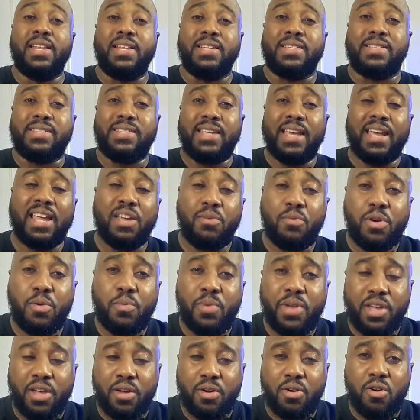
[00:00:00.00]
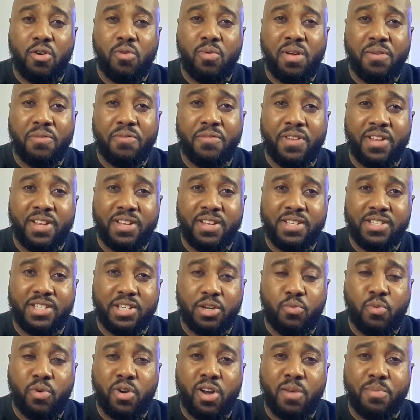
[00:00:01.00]
Second way we can go around filling this
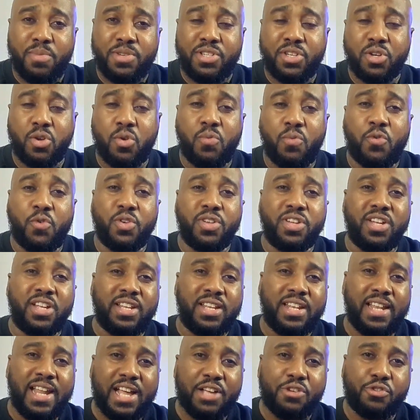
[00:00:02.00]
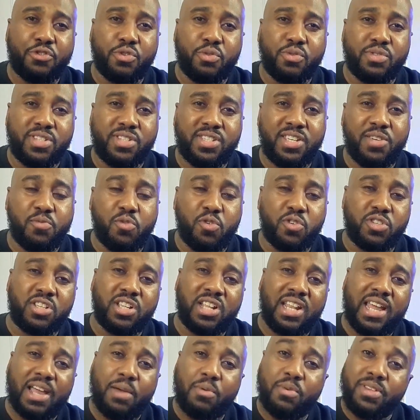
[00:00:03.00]
aquarium is to go for the natural seawater,
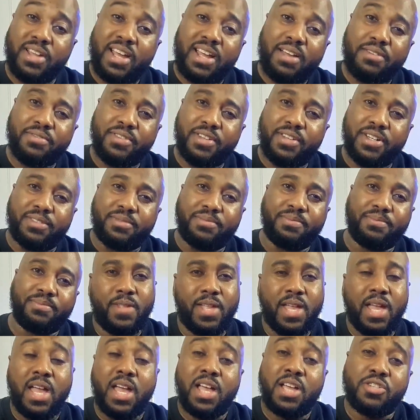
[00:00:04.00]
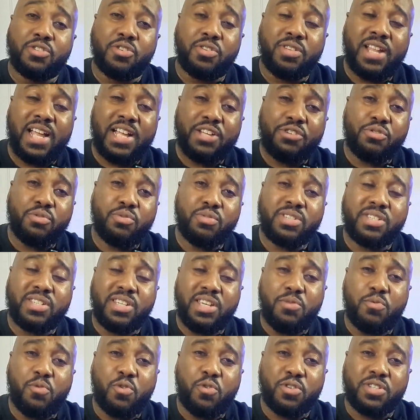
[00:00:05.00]
like what I've done. So natural
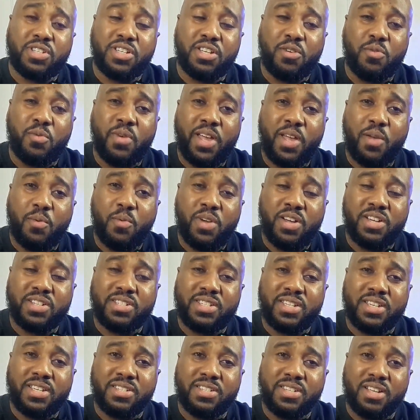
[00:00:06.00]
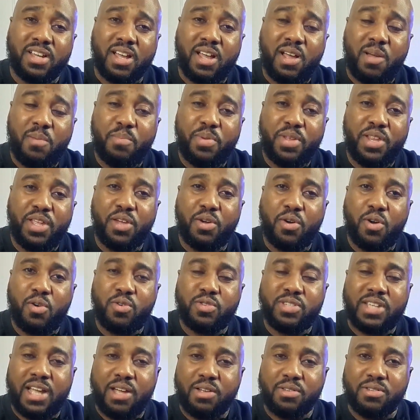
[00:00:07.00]
seawater, the way it works is a company
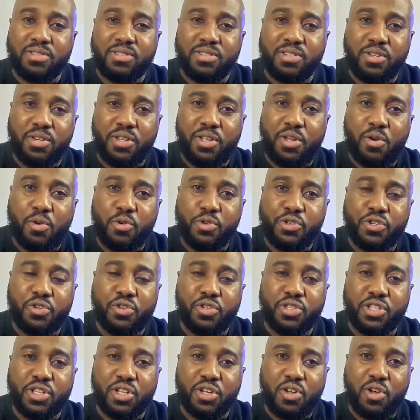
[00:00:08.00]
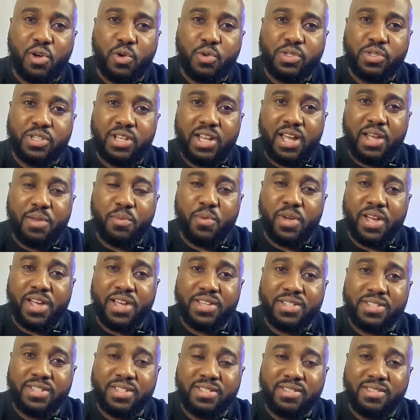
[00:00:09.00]
goes out to the ocean or to the coastline where
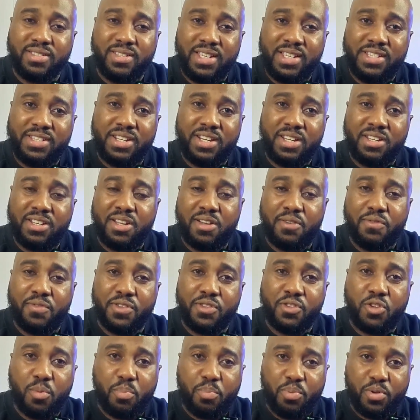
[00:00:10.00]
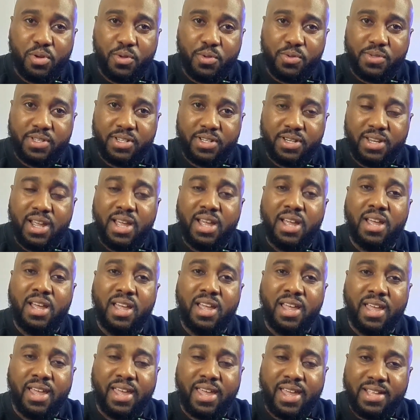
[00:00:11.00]
it's decent enough and not polluted,
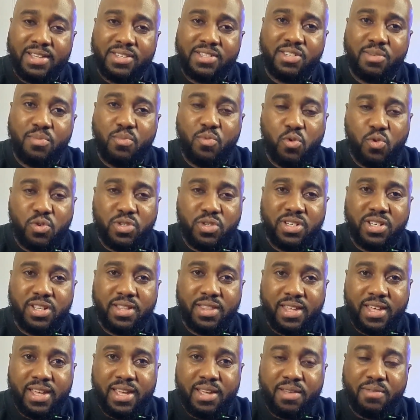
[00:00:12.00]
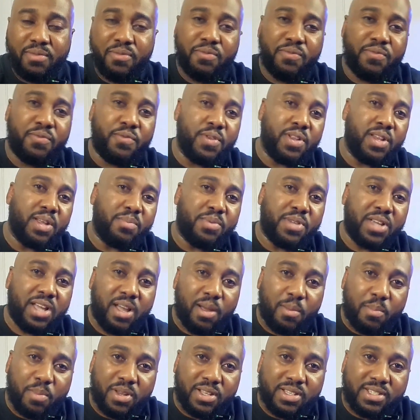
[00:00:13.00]
get some water there, fill up a
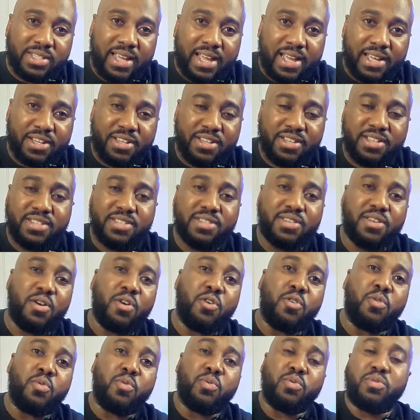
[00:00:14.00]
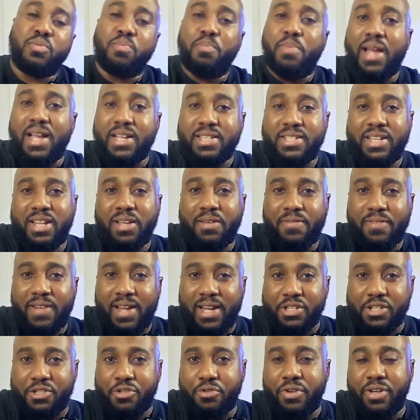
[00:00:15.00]
couple of tankers, go back to their
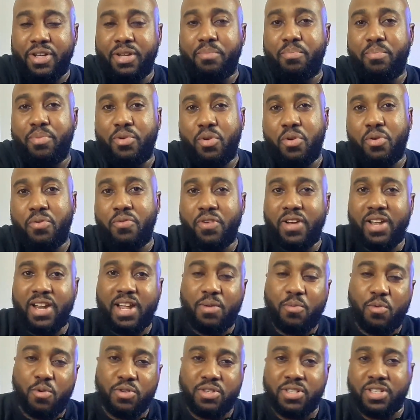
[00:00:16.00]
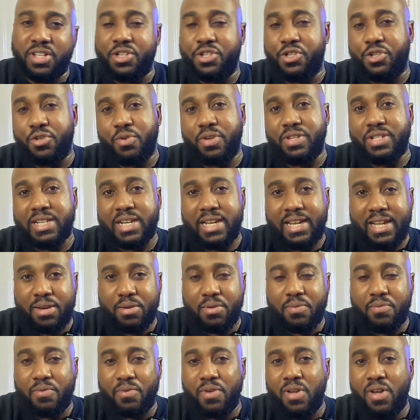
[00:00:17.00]
factory, purify that water, ensure it's clean
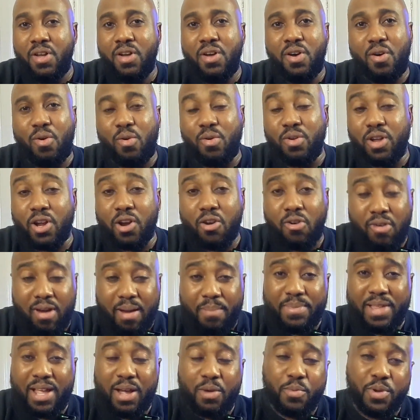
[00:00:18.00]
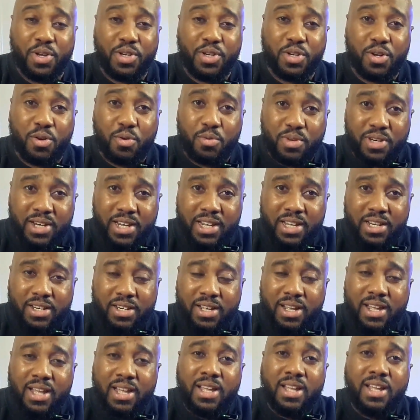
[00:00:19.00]
with all the crap that we don't need,
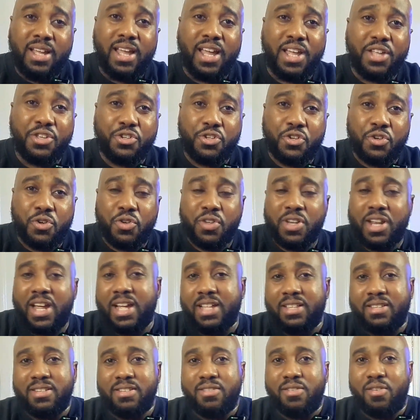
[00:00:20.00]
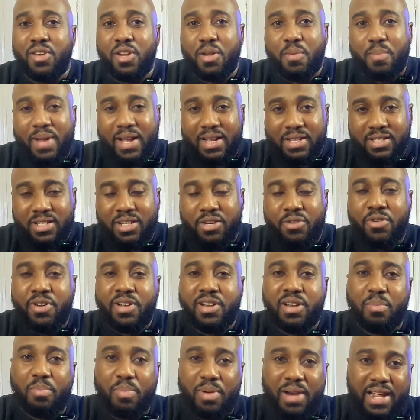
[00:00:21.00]
ensure that all the bacteria,
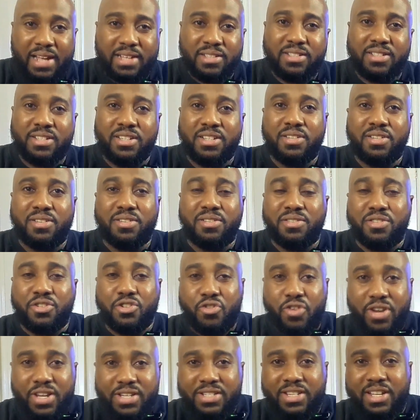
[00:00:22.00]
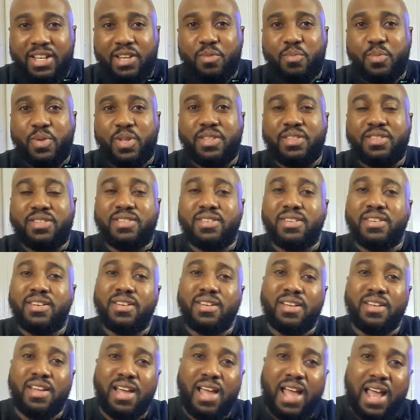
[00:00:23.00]
the plankton, trace elements,
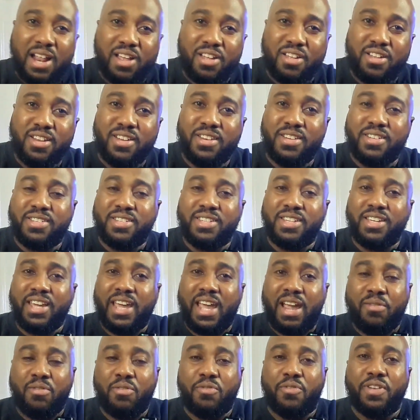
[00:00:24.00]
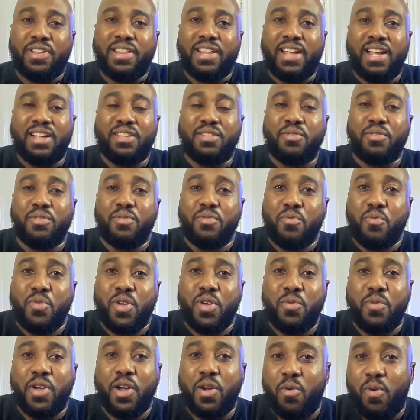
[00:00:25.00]
alkalinity, everything that we
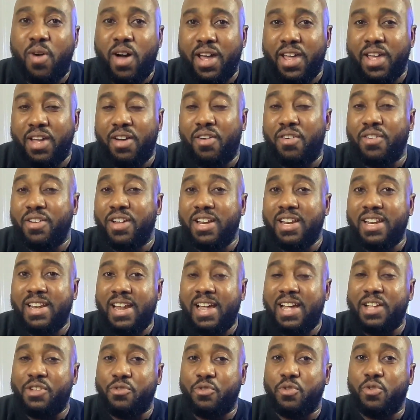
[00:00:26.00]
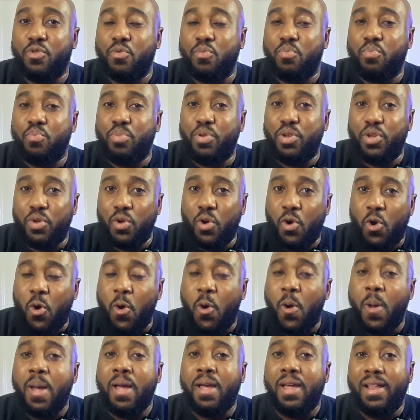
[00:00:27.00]
require on a natural, pure
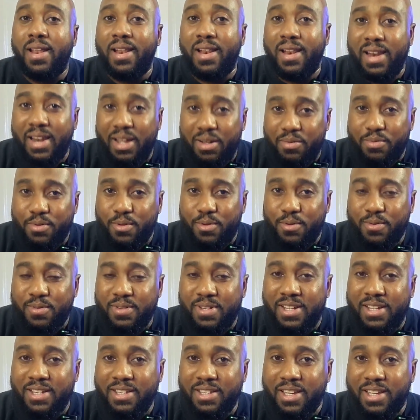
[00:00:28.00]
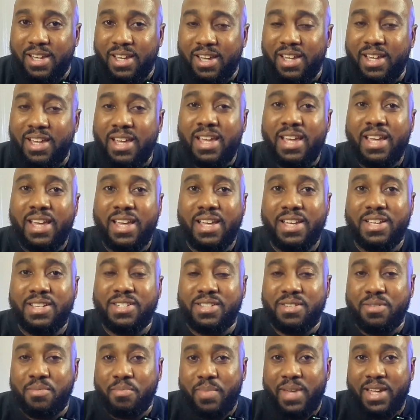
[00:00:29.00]
level,
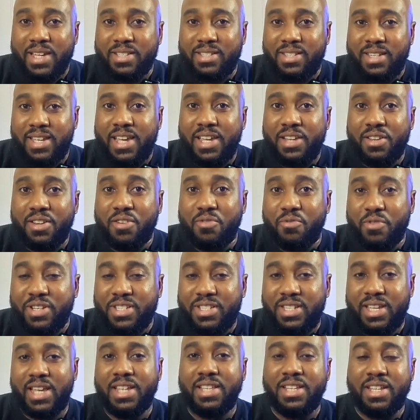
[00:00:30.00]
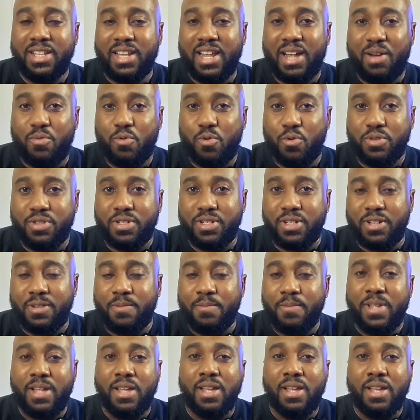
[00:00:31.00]
is maintained and retained in that water.